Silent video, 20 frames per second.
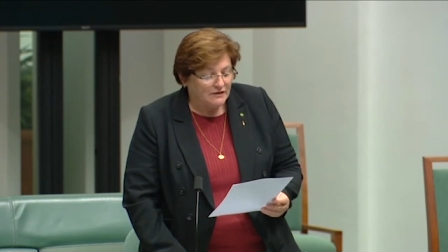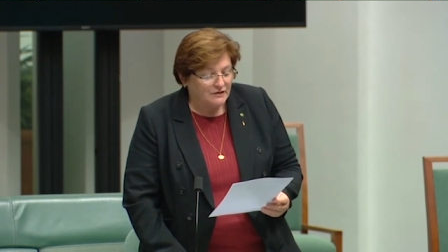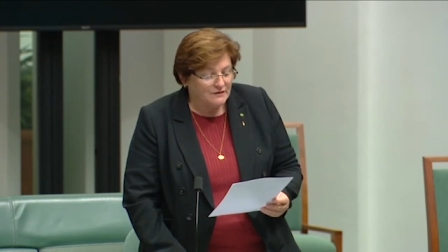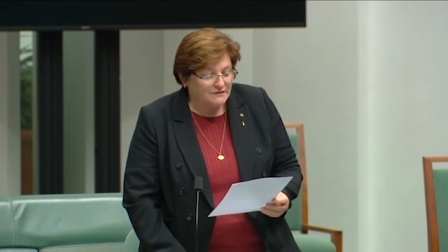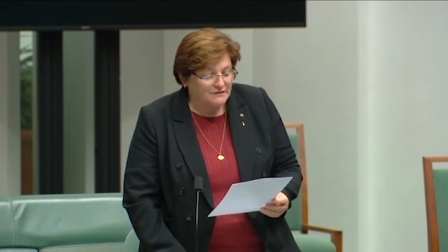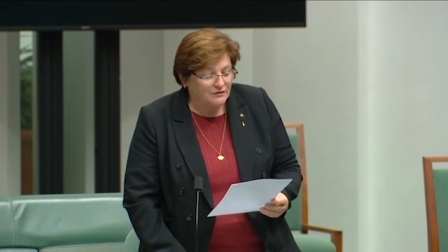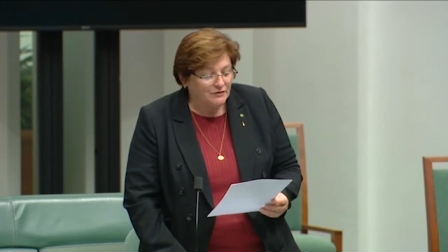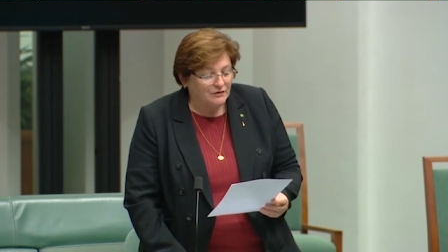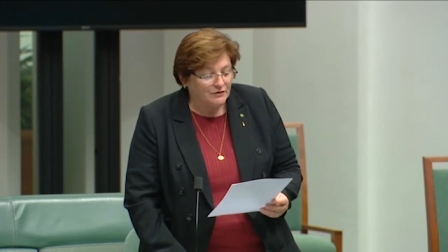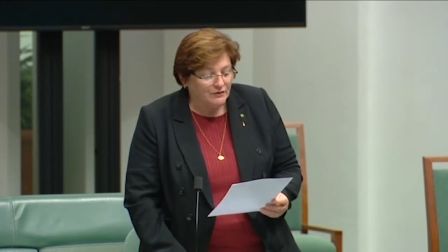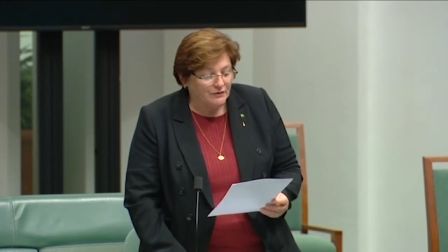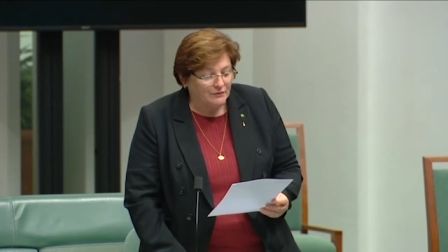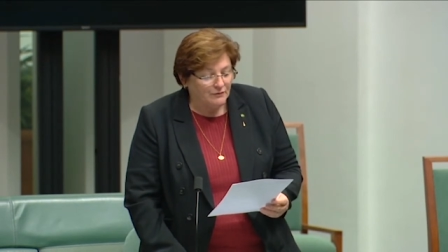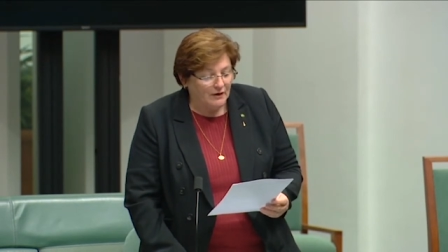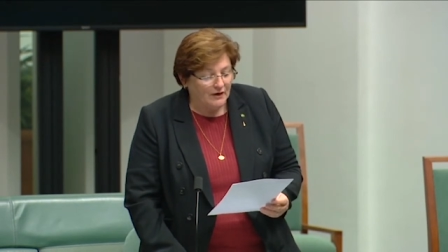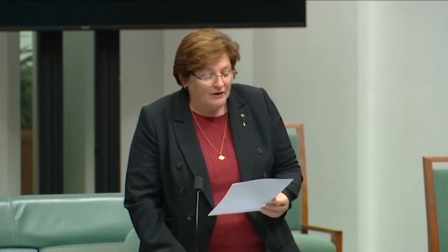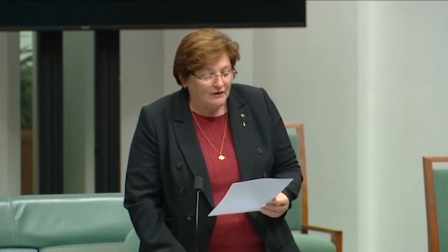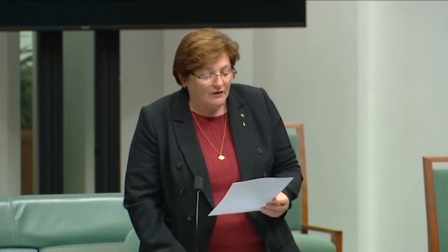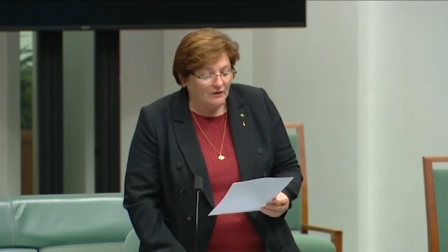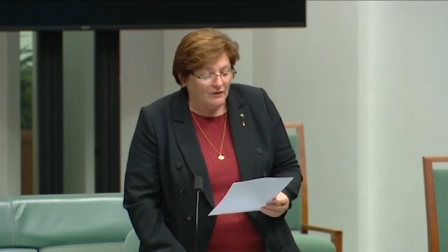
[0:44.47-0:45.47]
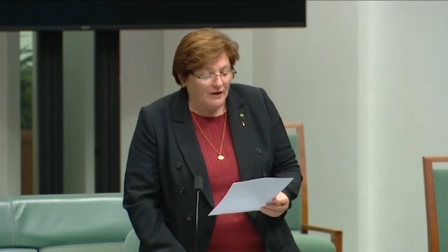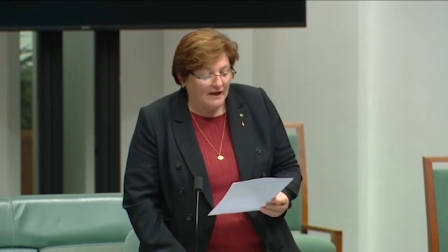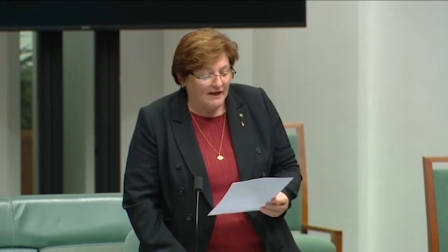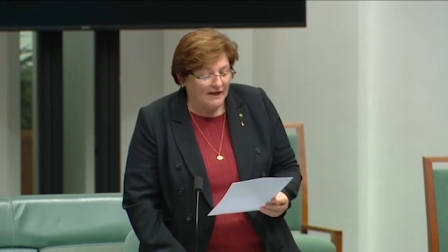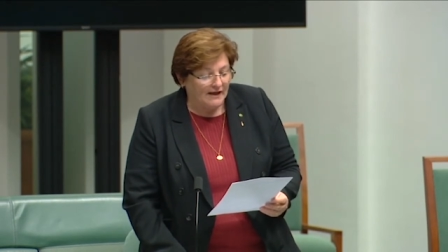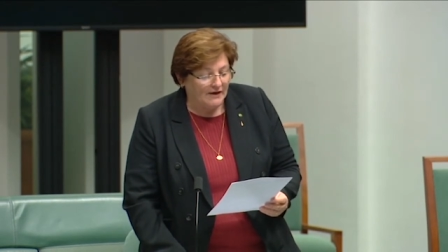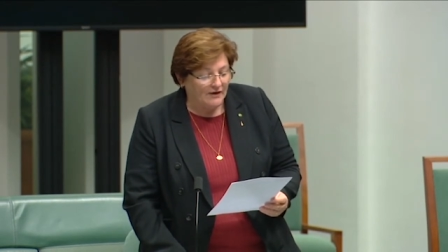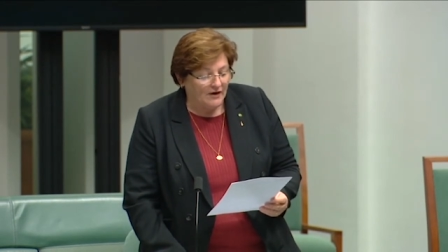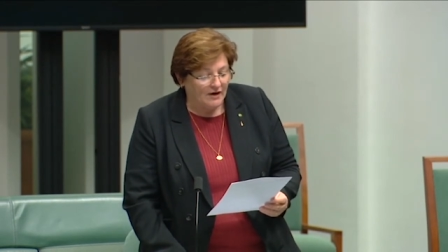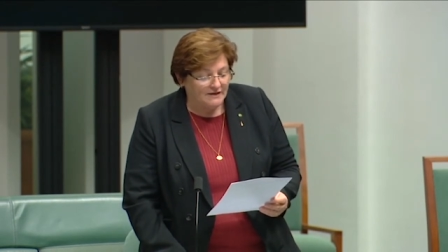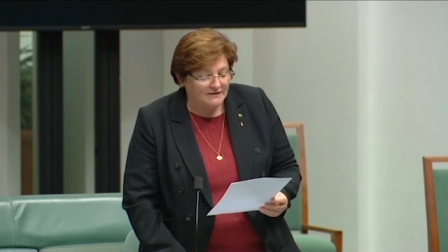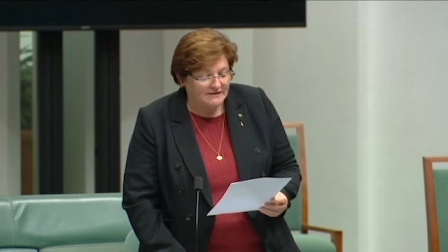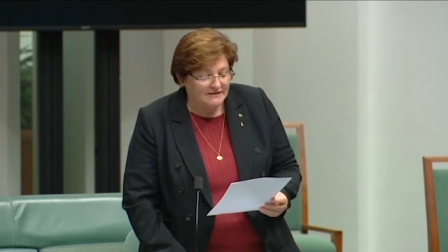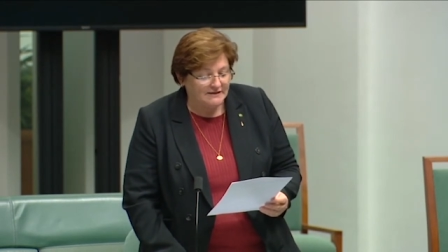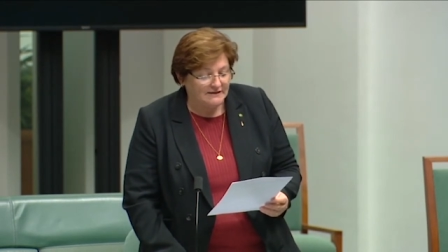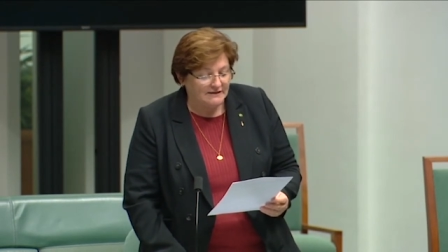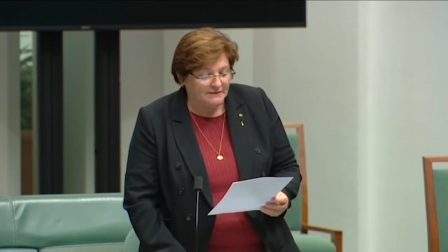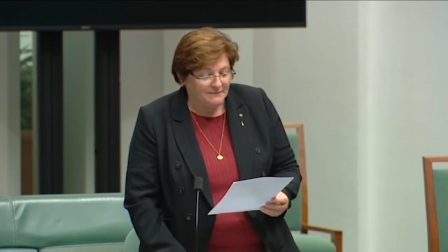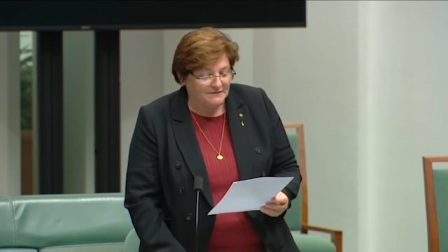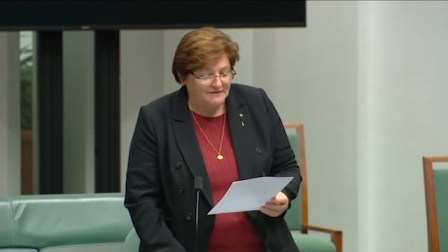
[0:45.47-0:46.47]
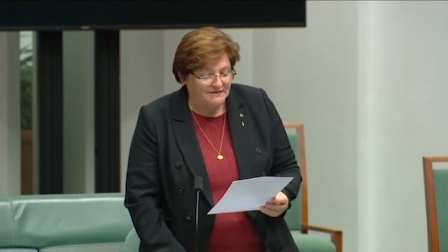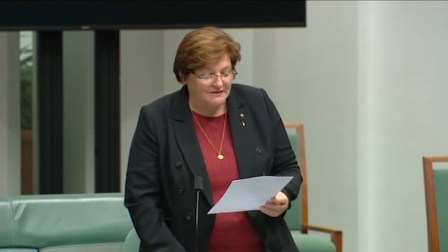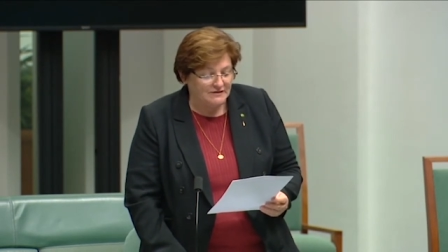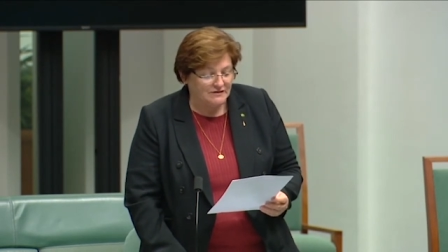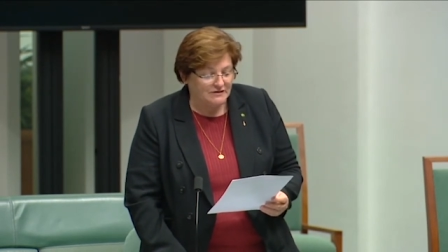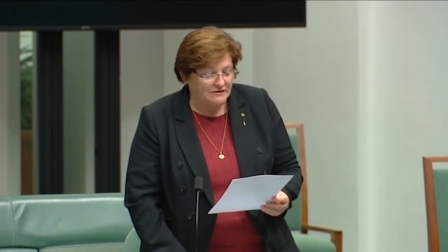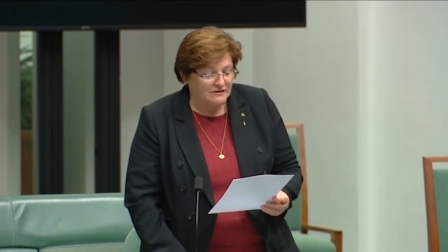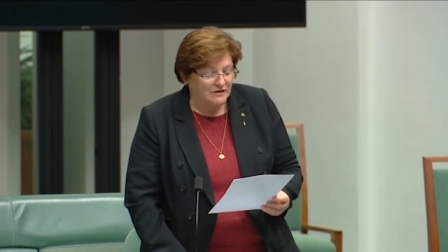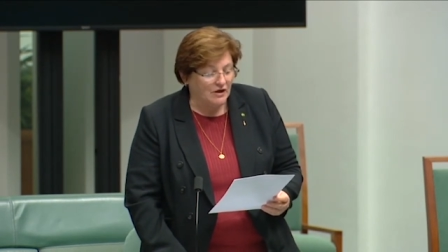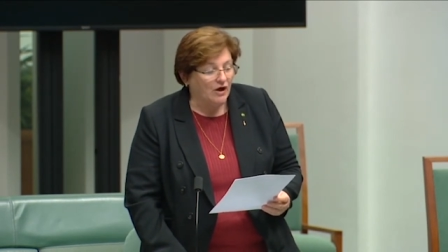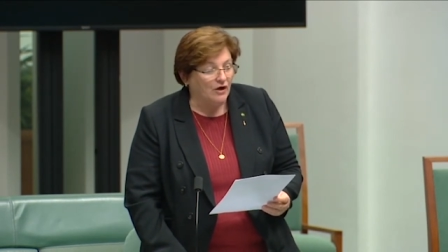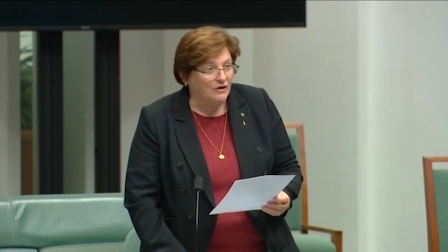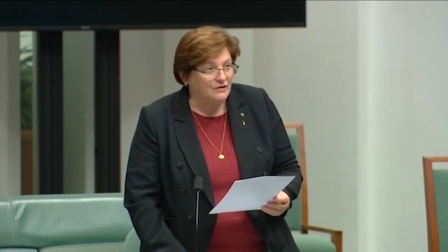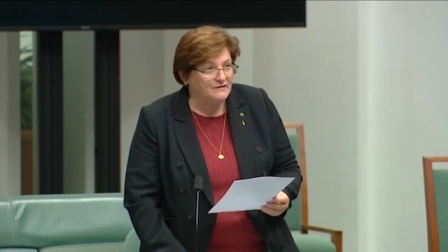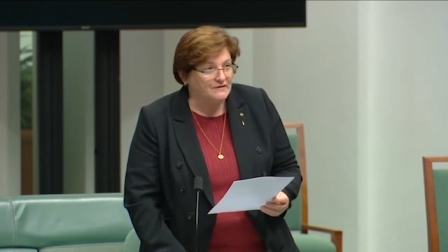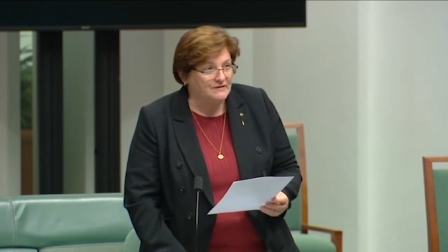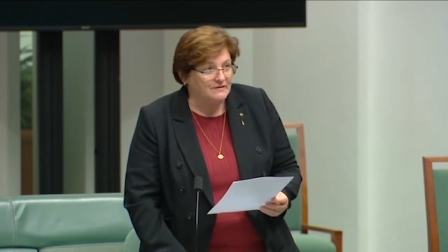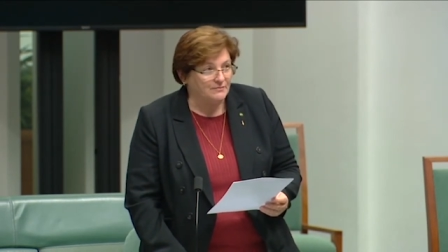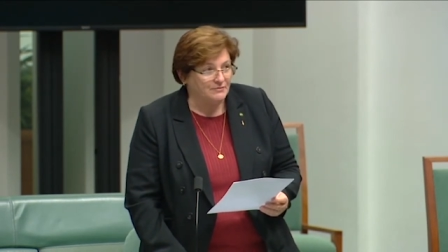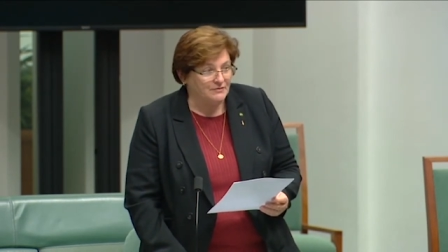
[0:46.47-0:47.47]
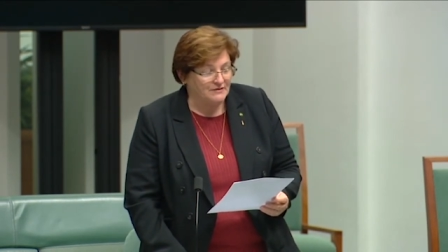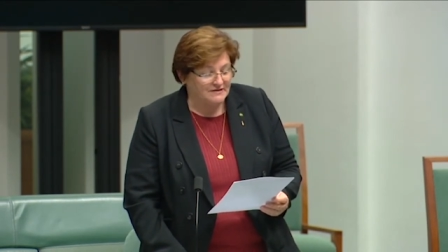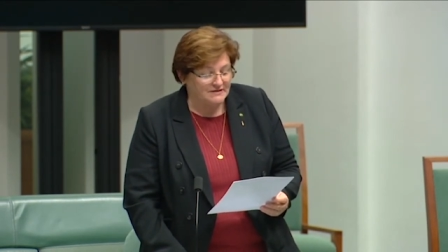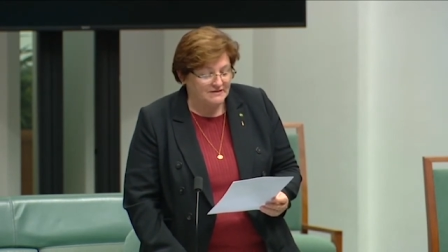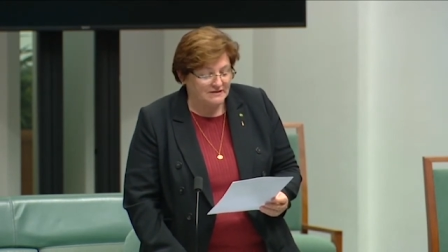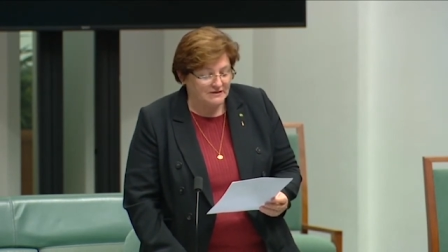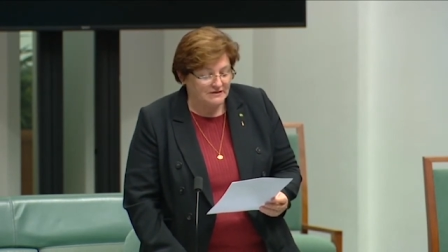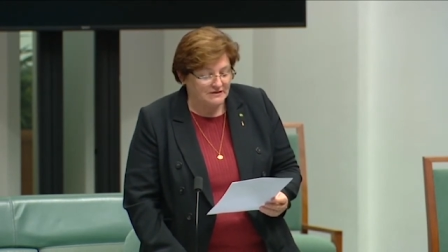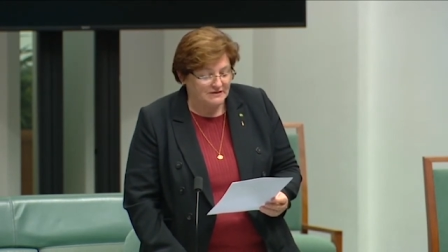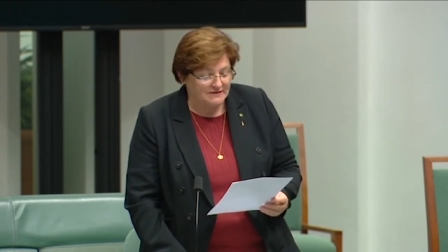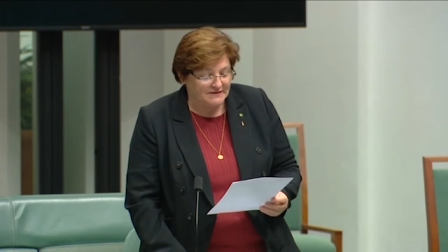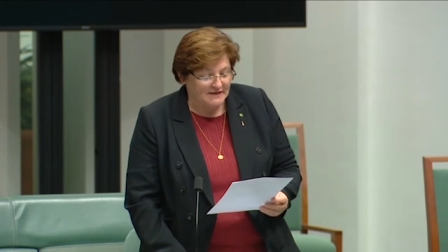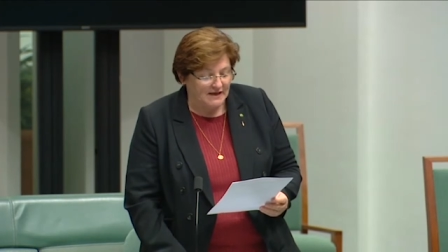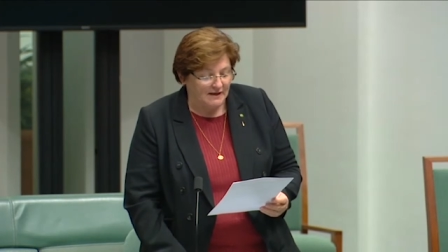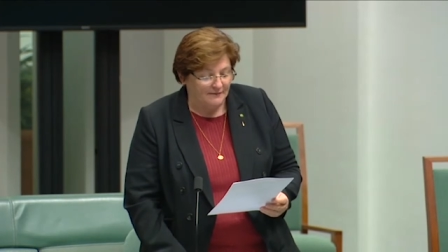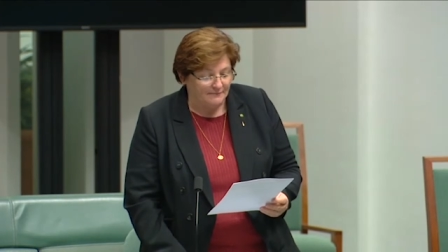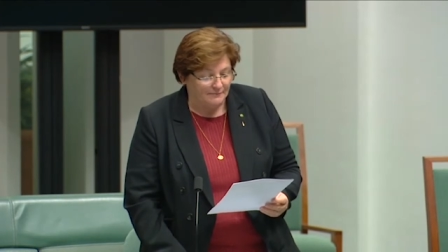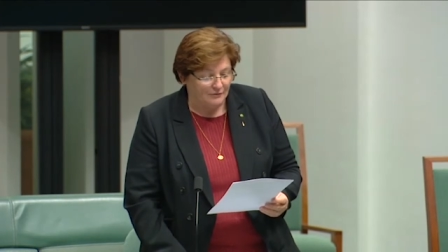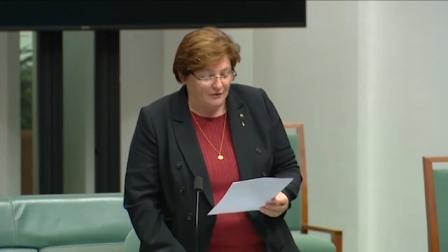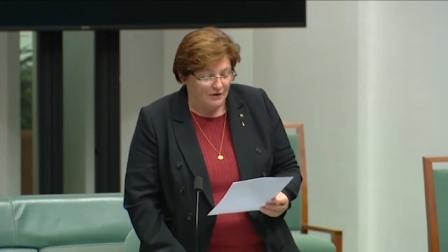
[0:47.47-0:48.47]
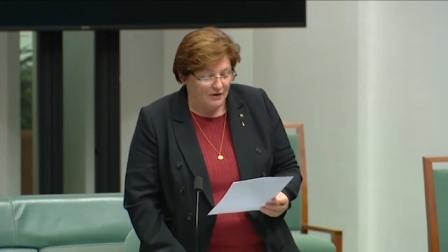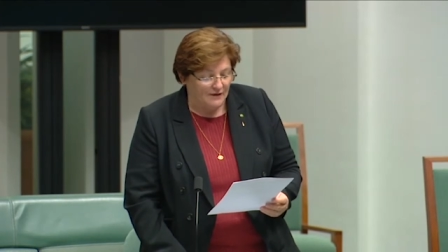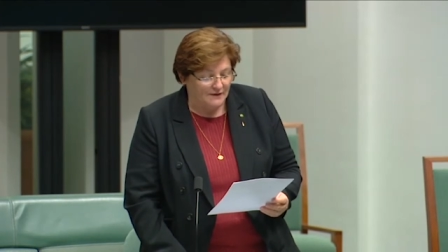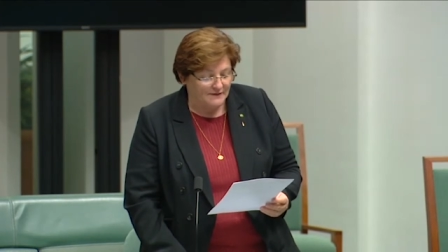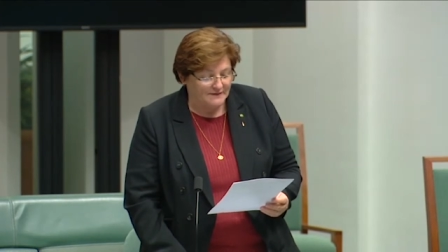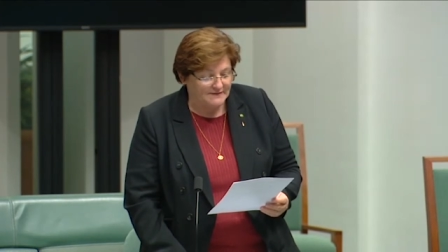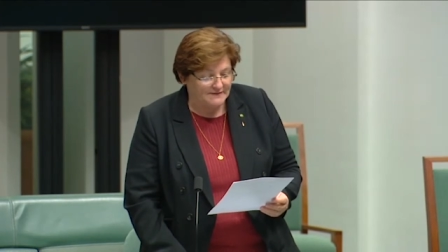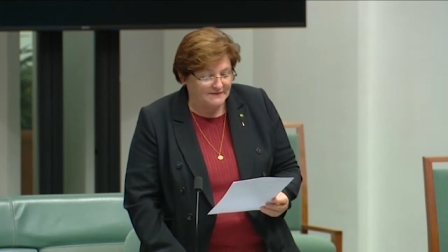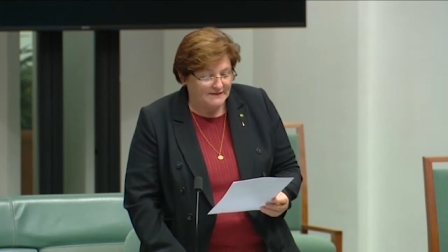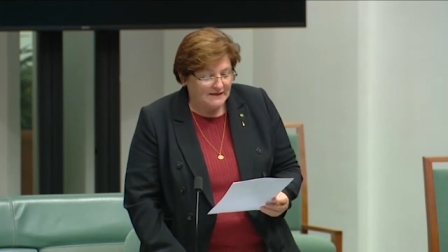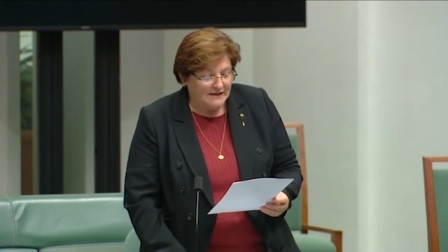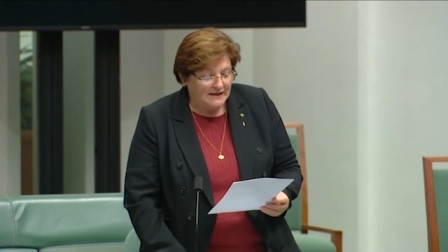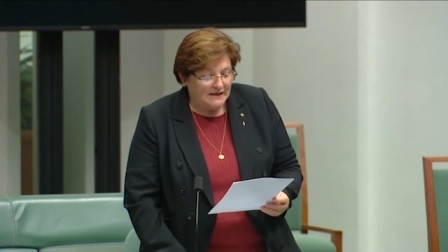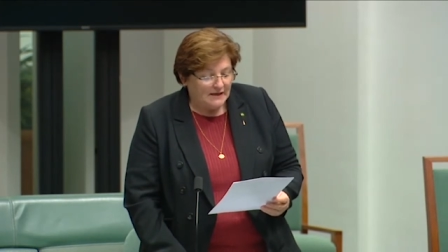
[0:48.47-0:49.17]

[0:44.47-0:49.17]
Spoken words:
Casula and Werriwa are ideally positioned to host the prestigious art prize.